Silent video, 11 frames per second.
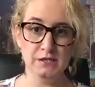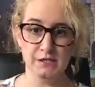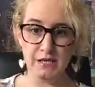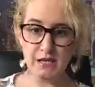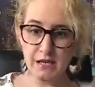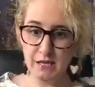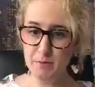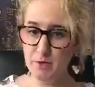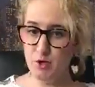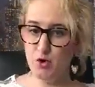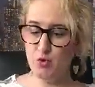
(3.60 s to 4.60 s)
Team
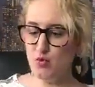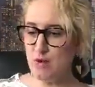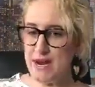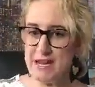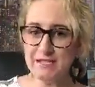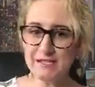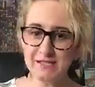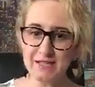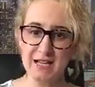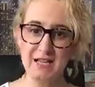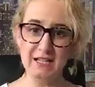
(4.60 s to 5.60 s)
Grace
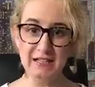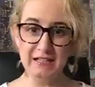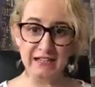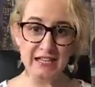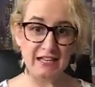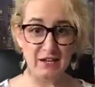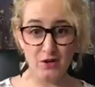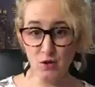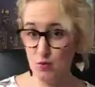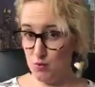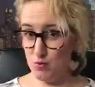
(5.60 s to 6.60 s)
Elite.
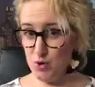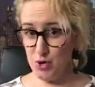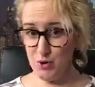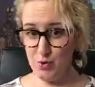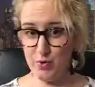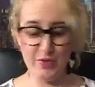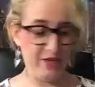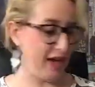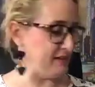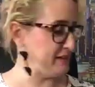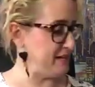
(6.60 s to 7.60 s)
Woo,
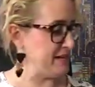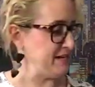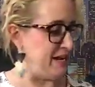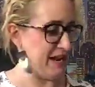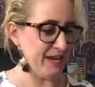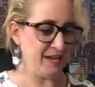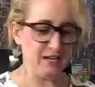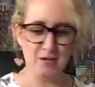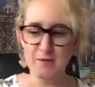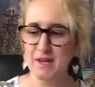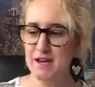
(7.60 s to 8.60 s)
that's a
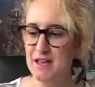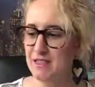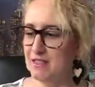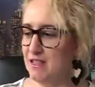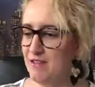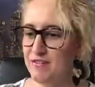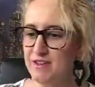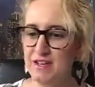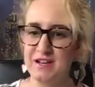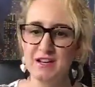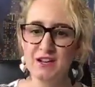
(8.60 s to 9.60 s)
name and I love
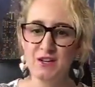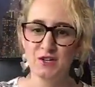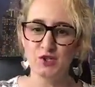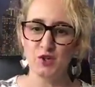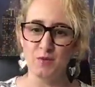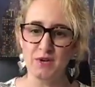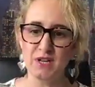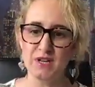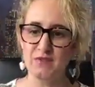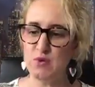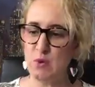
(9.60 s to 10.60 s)
it. So I'm going to
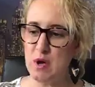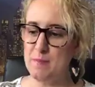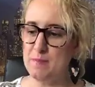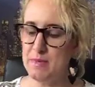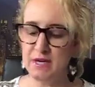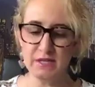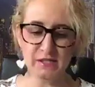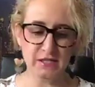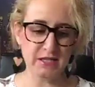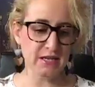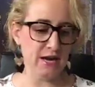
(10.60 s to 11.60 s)
give you a minute
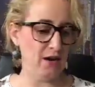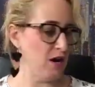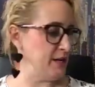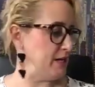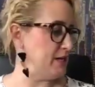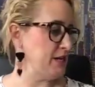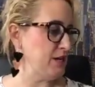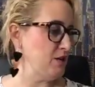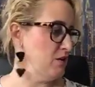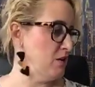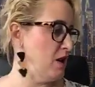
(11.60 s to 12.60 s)
to get on in
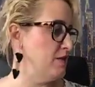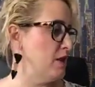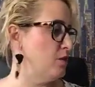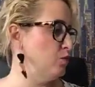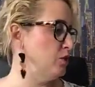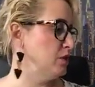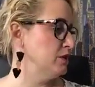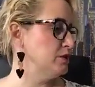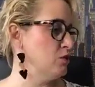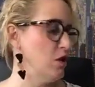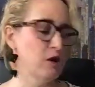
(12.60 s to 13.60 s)
here and then we're going
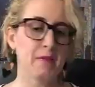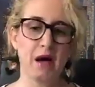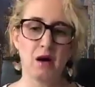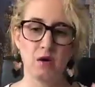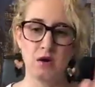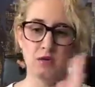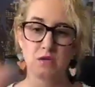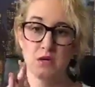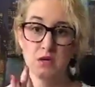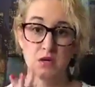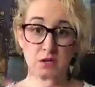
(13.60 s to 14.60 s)
to talk about
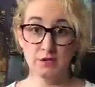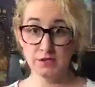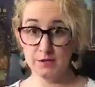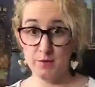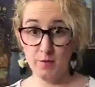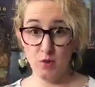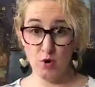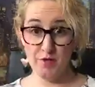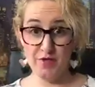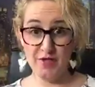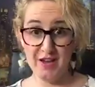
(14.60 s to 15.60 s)
some
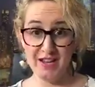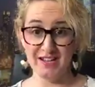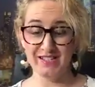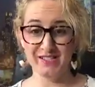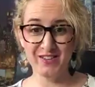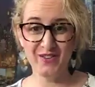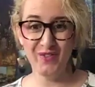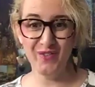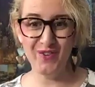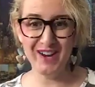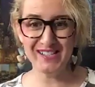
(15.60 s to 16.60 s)
important things.
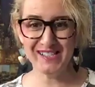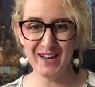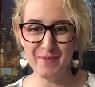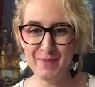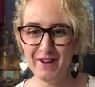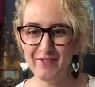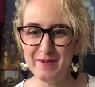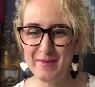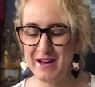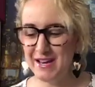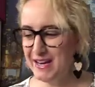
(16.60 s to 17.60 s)
What's up,
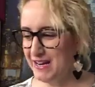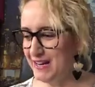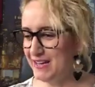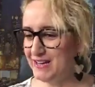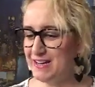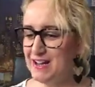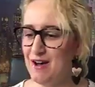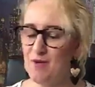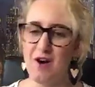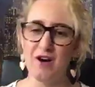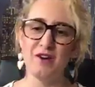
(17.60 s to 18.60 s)
everybody? How
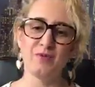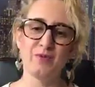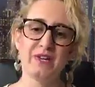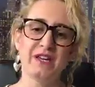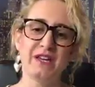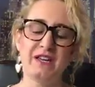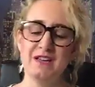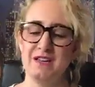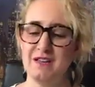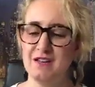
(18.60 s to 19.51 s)
are we?